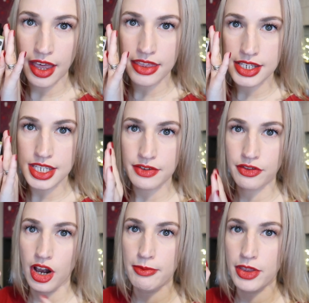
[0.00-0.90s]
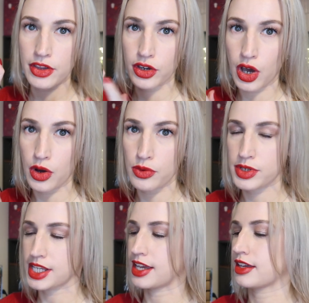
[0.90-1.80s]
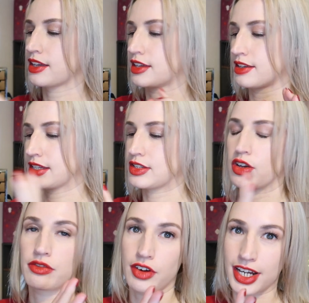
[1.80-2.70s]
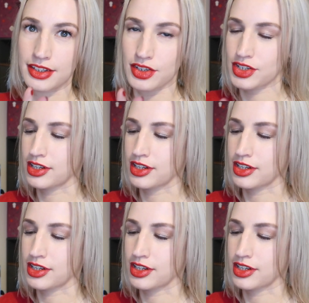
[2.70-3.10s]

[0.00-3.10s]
and this is from the Cozy sort of range.